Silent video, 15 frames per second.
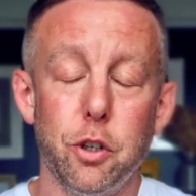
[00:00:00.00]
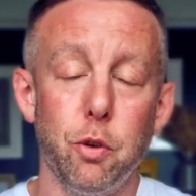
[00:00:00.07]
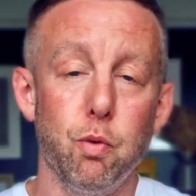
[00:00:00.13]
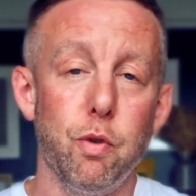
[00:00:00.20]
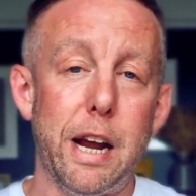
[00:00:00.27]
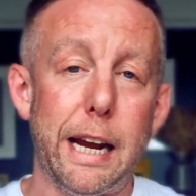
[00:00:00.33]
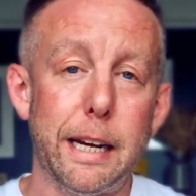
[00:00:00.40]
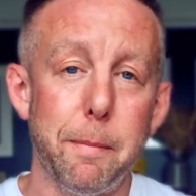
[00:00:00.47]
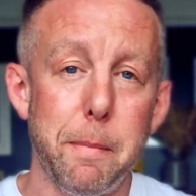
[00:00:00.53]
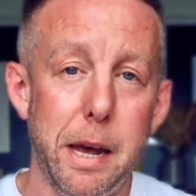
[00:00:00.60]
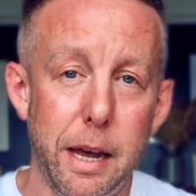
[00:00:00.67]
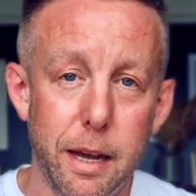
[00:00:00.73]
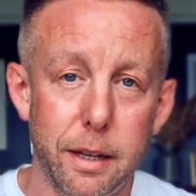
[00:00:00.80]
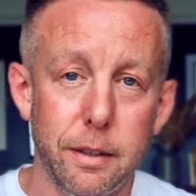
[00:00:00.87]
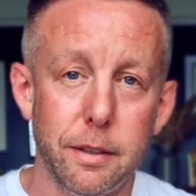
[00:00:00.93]

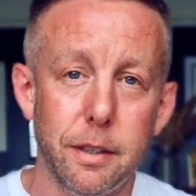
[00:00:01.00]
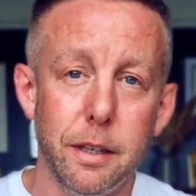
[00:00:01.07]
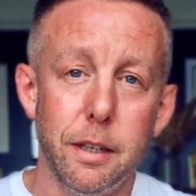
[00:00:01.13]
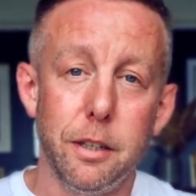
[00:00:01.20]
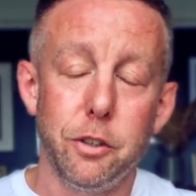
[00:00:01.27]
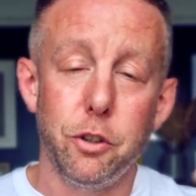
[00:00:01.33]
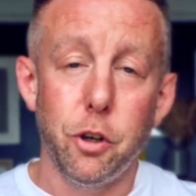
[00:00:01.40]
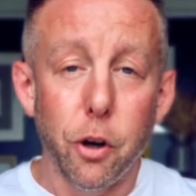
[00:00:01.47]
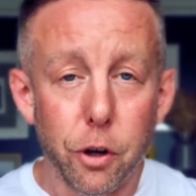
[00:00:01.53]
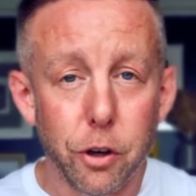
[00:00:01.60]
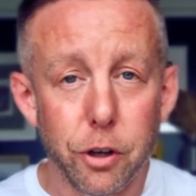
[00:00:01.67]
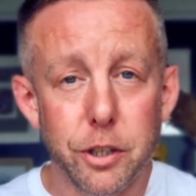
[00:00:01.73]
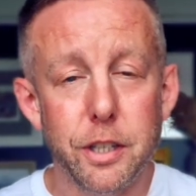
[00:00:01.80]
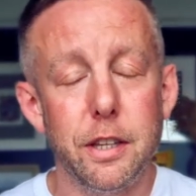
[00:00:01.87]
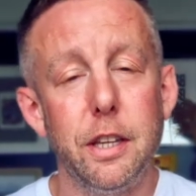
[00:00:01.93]
recommend
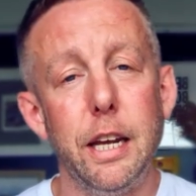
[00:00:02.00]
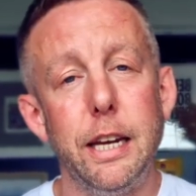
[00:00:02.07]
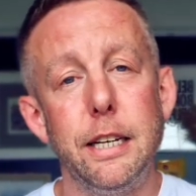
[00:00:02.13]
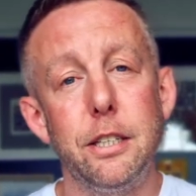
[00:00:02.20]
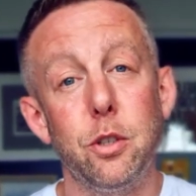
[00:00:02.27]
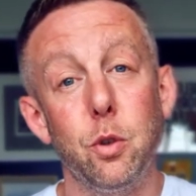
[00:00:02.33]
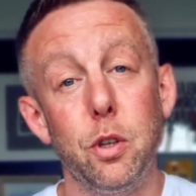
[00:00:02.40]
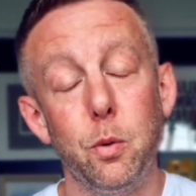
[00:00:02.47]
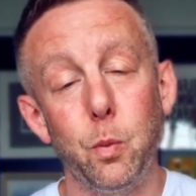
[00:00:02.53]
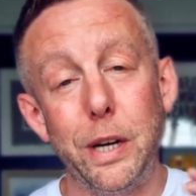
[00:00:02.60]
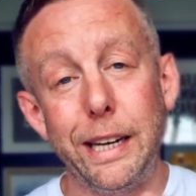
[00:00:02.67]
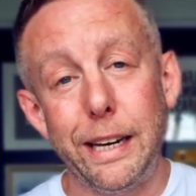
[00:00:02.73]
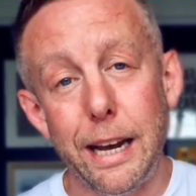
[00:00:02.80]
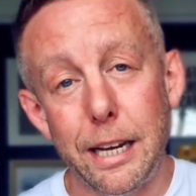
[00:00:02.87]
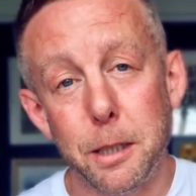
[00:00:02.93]
tours and things, so that when
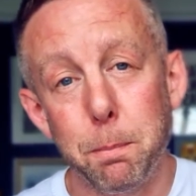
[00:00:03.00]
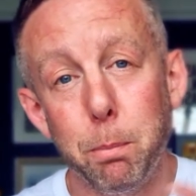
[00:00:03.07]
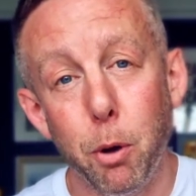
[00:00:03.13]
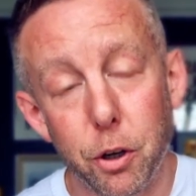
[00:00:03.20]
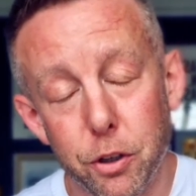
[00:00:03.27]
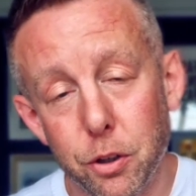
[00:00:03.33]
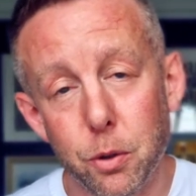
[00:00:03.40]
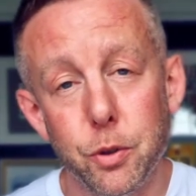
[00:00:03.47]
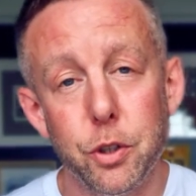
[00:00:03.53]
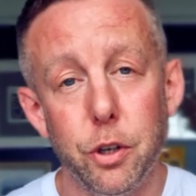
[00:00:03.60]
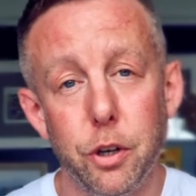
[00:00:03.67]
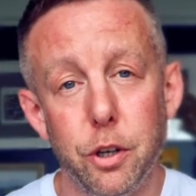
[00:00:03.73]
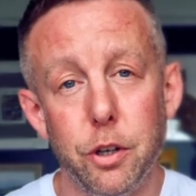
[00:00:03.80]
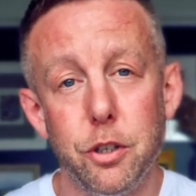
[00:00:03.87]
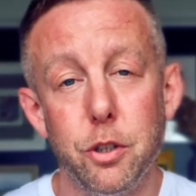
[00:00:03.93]
guests book those
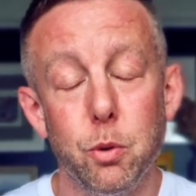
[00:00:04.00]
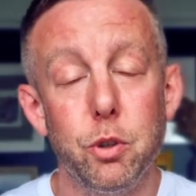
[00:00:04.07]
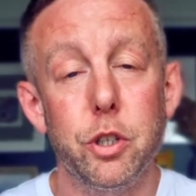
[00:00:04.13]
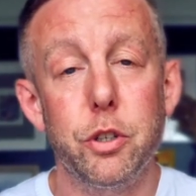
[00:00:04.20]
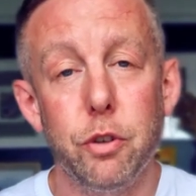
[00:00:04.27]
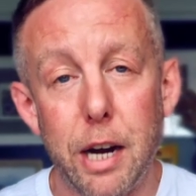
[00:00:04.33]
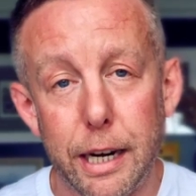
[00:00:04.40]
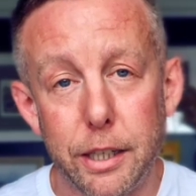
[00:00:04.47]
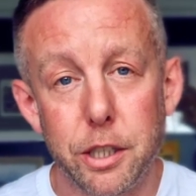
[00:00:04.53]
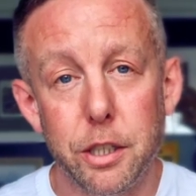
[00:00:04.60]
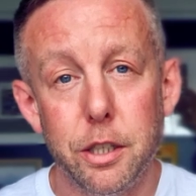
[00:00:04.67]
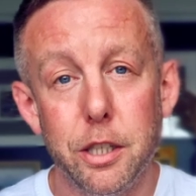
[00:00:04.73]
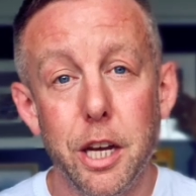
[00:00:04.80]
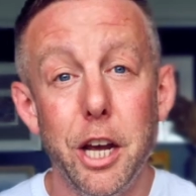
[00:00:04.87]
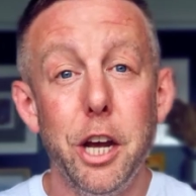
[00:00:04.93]
tours, those
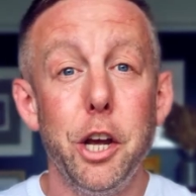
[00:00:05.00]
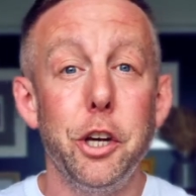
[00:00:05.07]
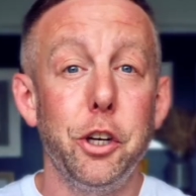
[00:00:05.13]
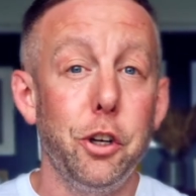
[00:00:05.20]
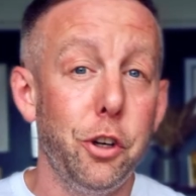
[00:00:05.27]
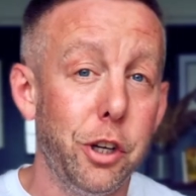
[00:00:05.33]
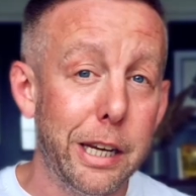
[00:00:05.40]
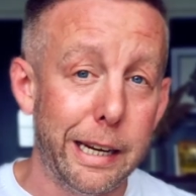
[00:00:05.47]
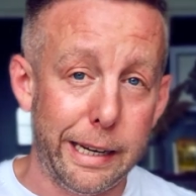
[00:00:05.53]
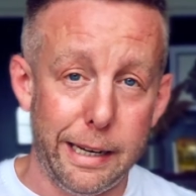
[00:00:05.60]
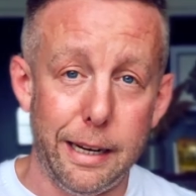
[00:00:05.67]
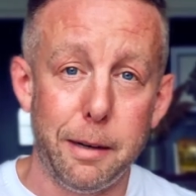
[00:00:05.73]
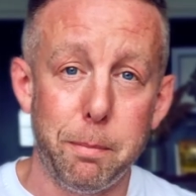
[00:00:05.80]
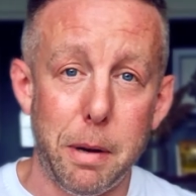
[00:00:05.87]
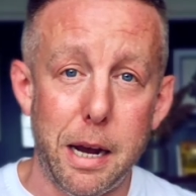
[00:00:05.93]
attractions, you get a
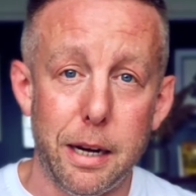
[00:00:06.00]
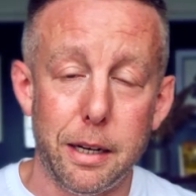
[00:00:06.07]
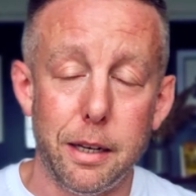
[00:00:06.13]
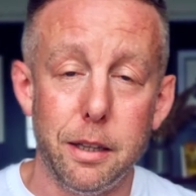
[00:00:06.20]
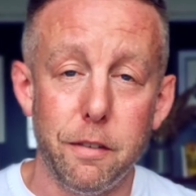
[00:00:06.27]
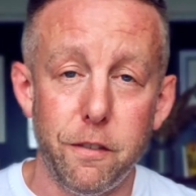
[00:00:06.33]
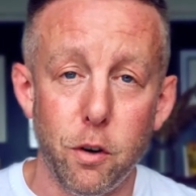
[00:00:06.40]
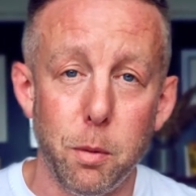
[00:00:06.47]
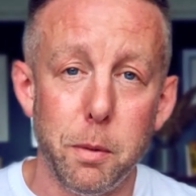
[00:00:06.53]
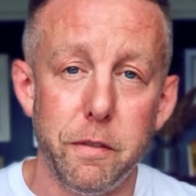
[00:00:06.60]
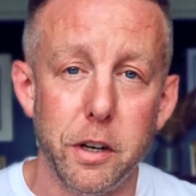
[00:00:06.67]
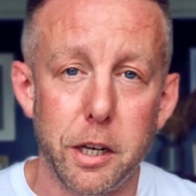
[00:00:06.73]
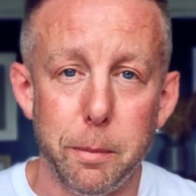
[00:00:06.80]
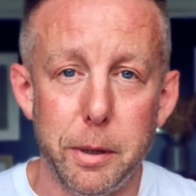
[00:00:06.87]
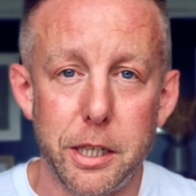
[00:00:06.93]
kickback in the form of
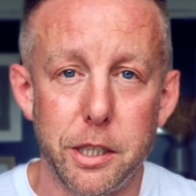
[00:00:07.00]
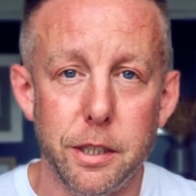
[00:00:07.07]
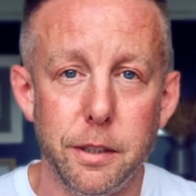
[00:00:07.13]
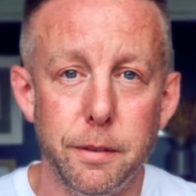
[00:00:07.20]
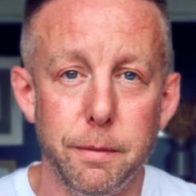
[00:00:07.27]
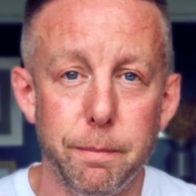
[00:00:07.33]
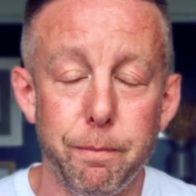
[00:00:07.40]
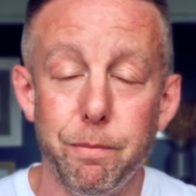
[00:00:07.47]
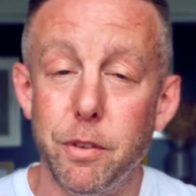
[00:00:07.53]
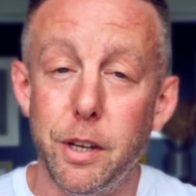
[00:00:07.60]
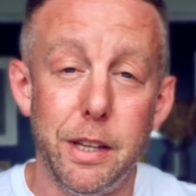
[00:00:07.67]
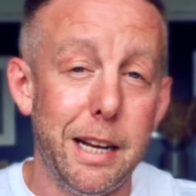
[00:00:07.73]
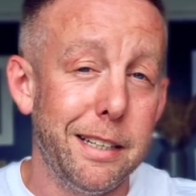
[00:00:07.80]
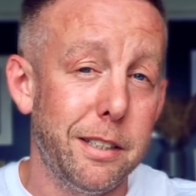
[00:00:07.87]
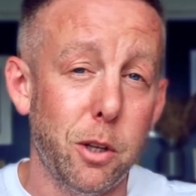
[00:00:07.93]
a commission. Now
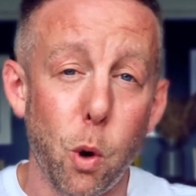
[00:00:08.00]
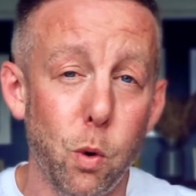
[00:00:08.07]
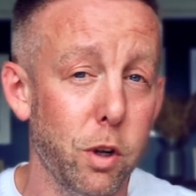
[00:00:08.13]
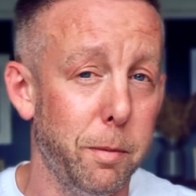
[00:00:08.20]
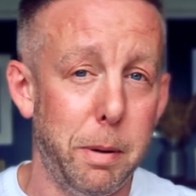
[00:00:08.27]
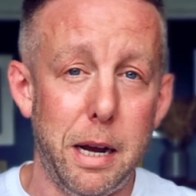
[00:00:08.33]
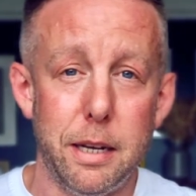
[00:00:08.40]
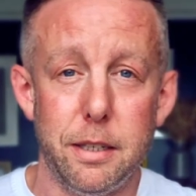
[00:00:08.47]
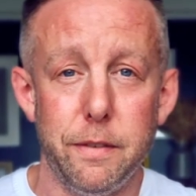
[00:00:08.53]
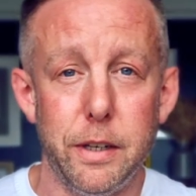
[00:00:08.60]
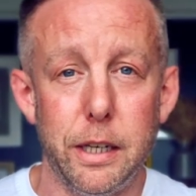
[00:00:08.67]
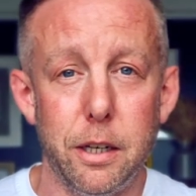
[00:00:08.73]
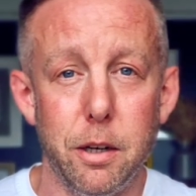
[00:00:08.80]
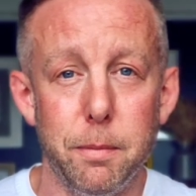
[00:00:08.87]
that's total passive income.